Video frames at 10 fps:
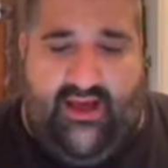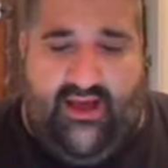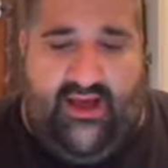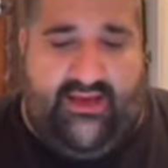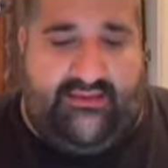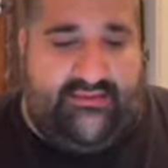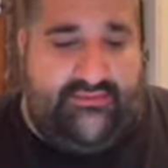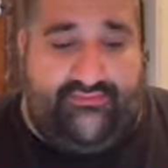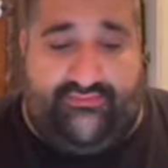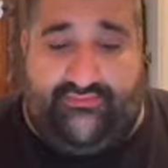
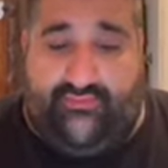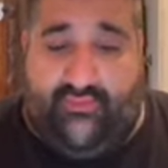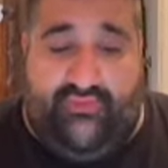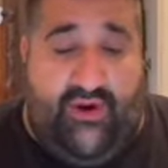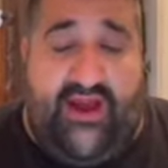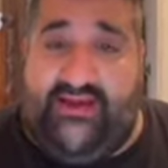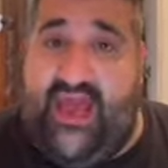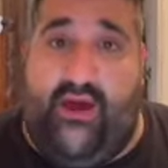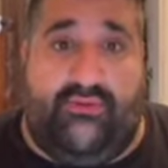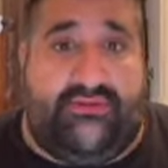Right now,